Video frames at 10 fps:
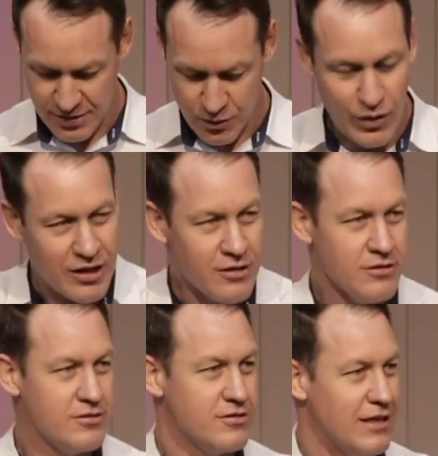
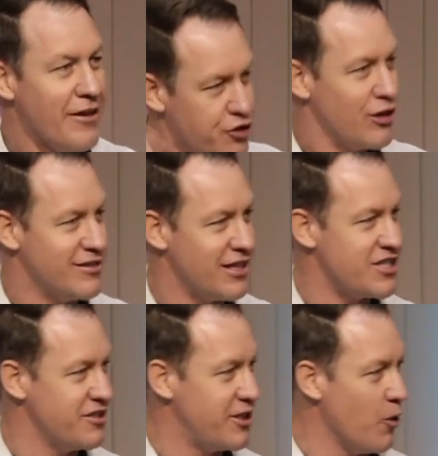Well, other
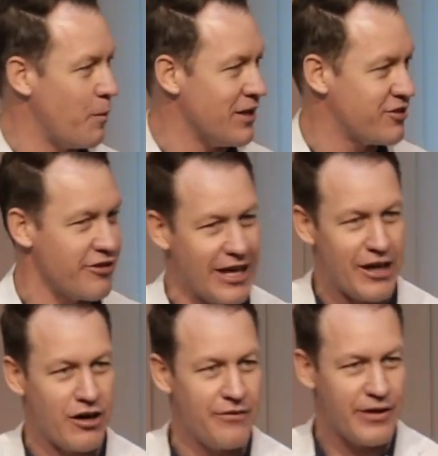translations help us. So the
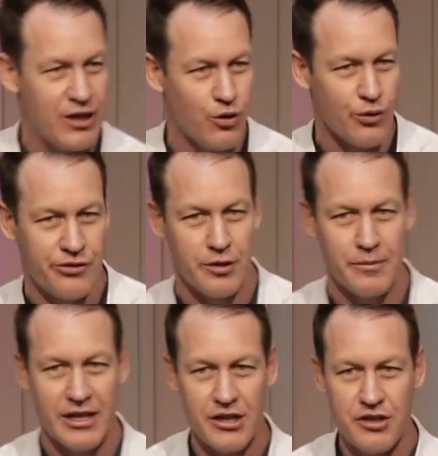NIV calls
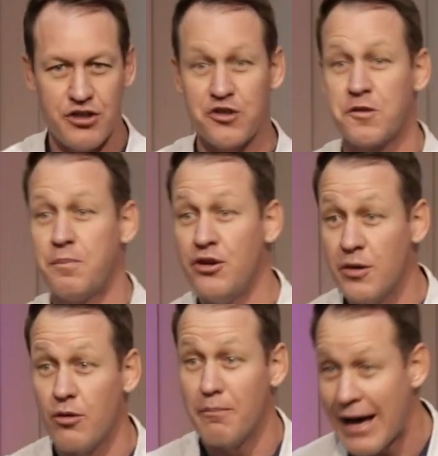them
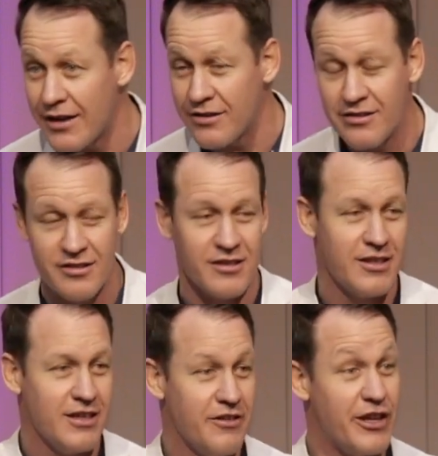disputable matters.
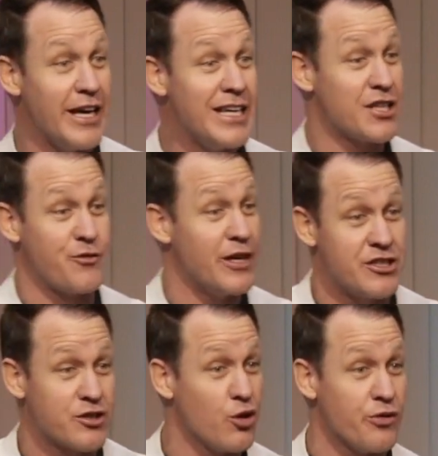The ESV
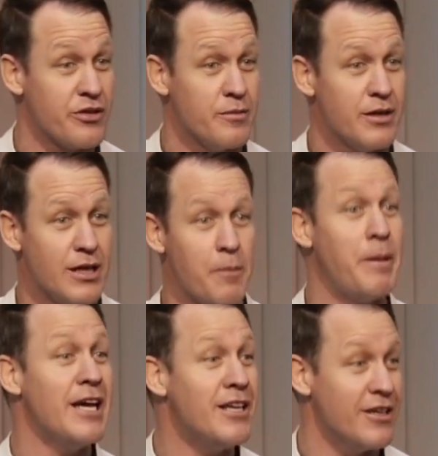just calls them
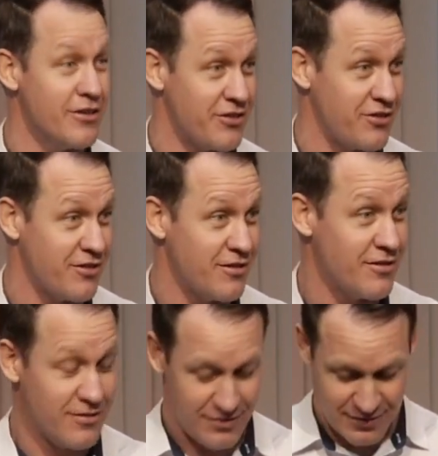opinions.
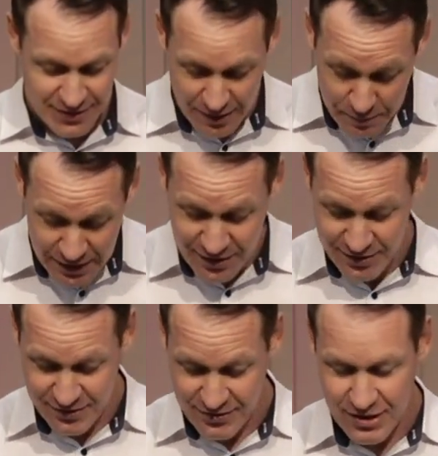
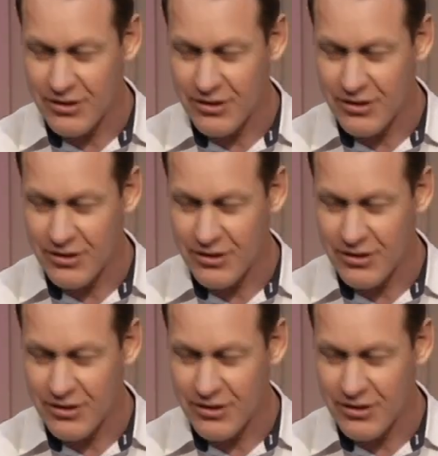Opinions.